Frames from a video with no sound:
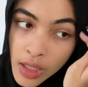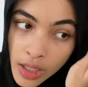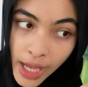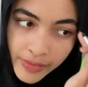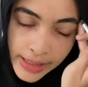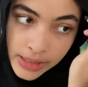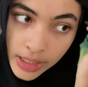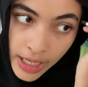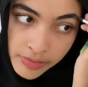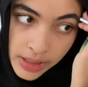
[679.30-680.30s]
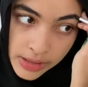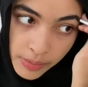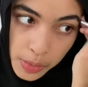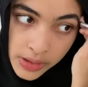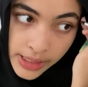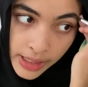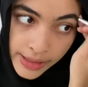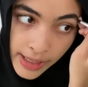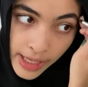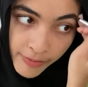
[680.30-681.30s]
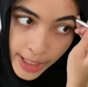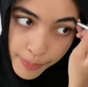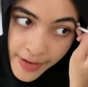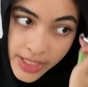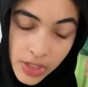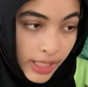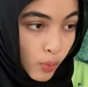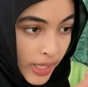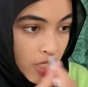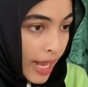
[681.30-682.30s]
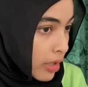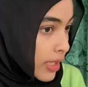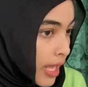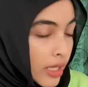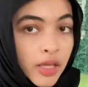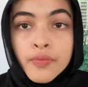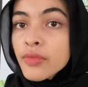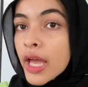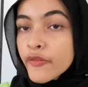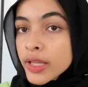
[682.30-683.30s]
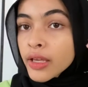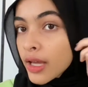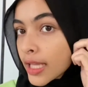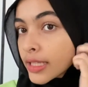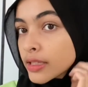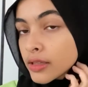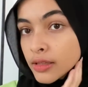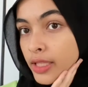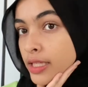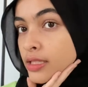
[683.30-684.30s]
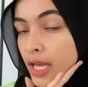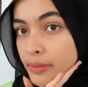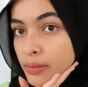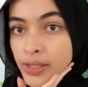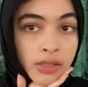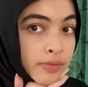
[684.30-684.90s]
I've seen some people say that they have like a preference on like which eyebrow they like. I feel like I like this eyebrow better.